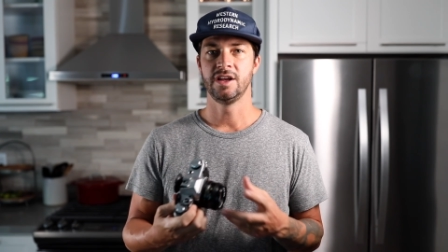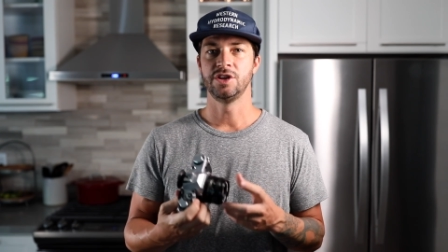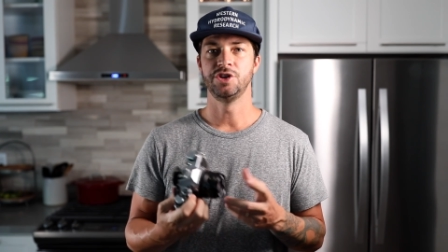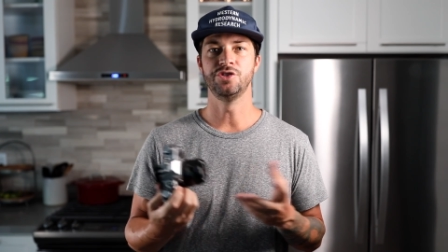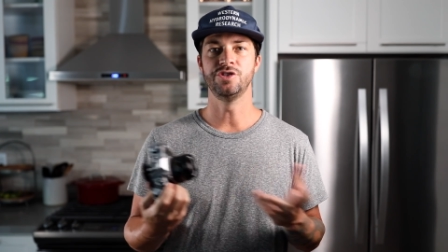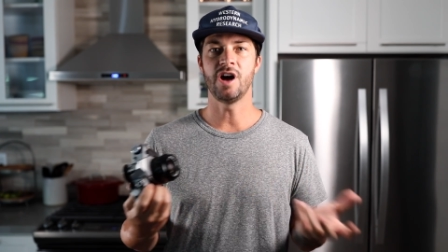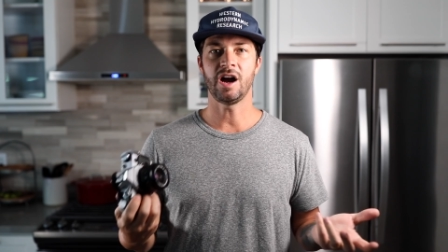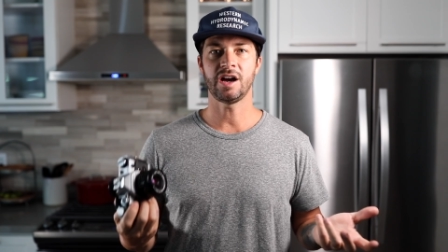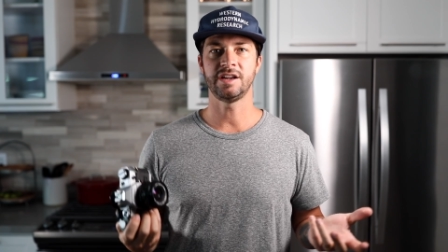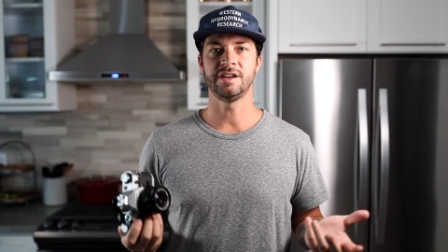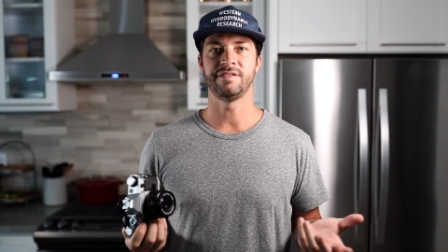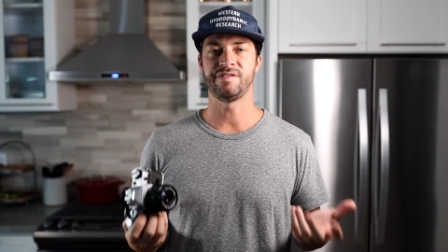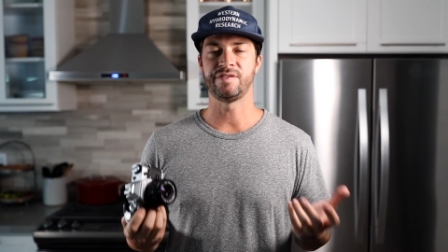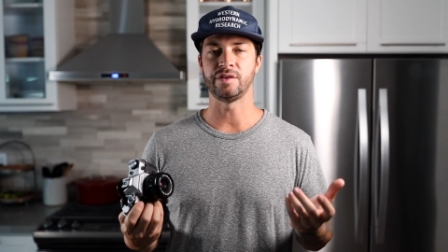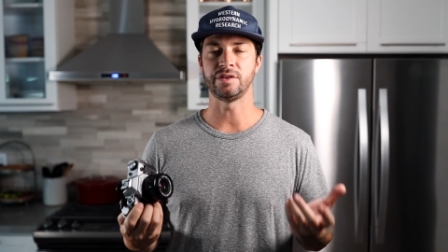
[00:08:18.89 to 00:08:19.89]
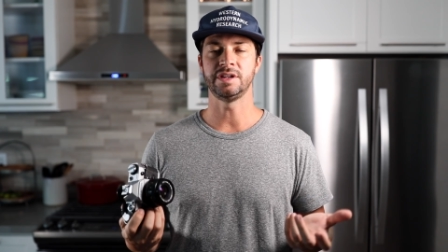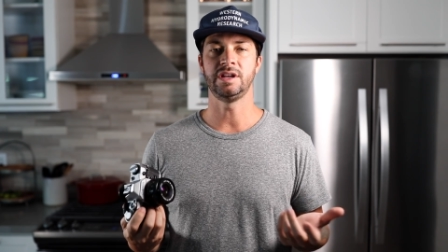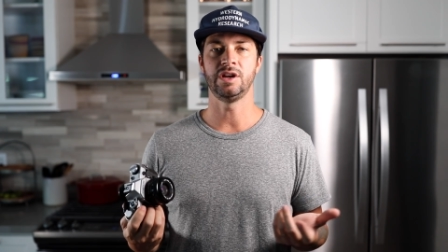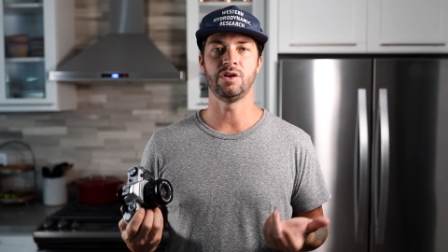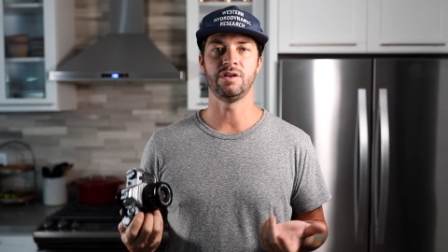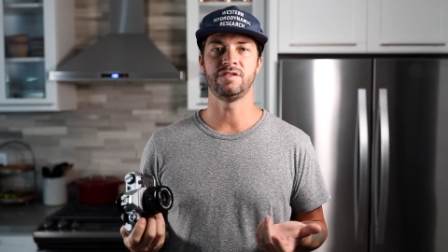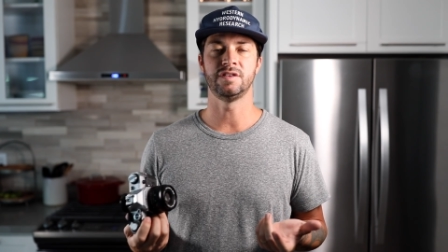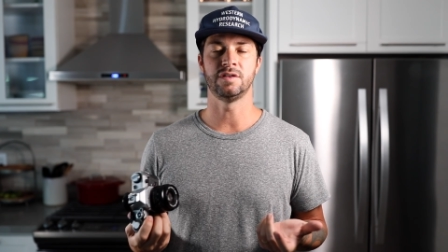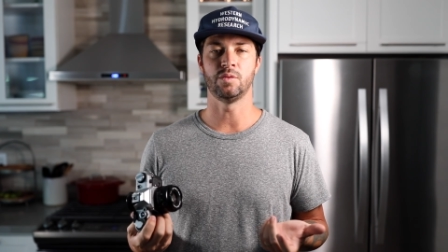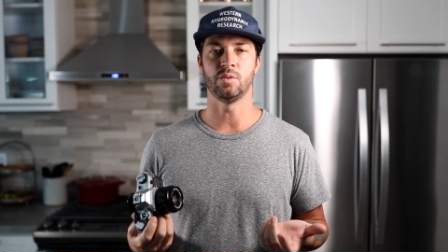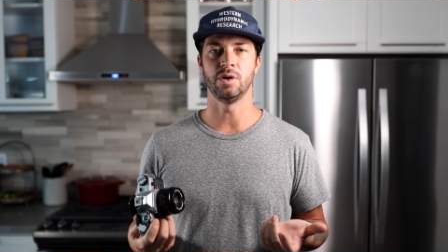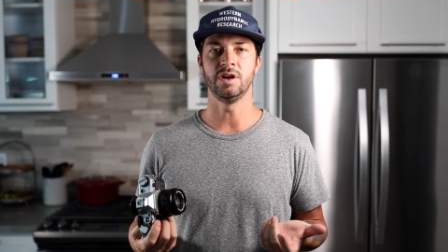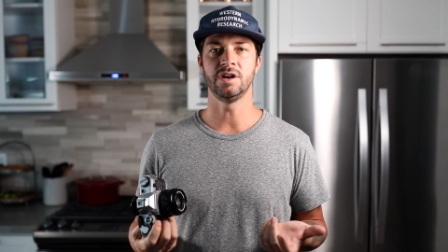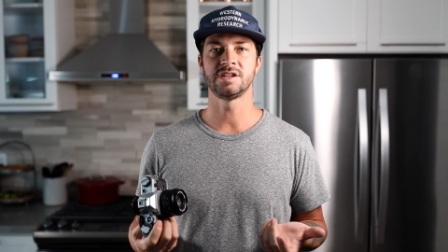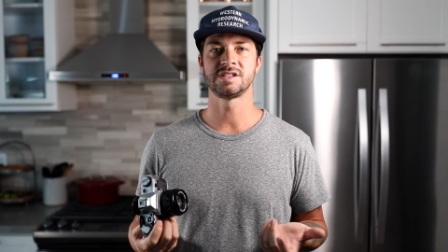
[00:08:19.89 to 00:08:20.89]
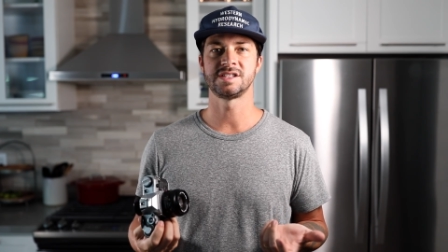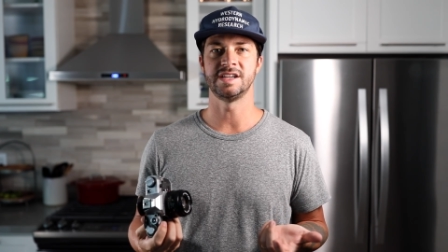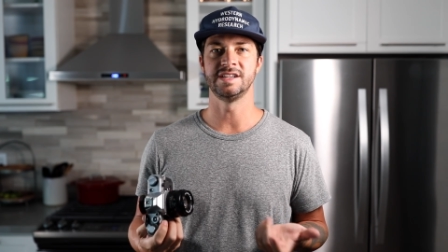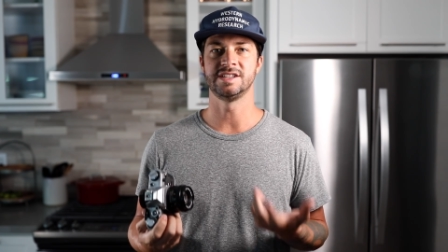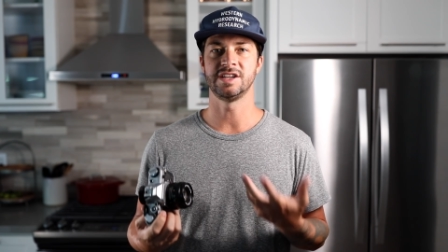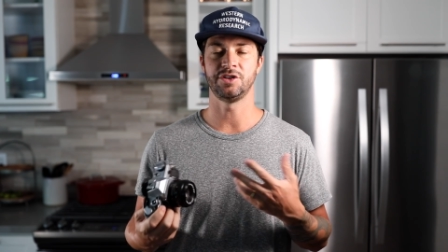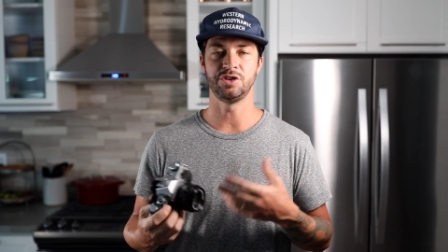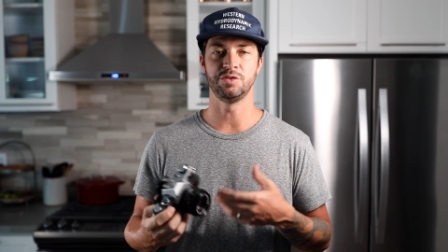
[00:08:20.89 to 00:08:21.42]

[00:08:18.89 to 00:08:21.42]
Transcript: You're not gonna fully know if it works until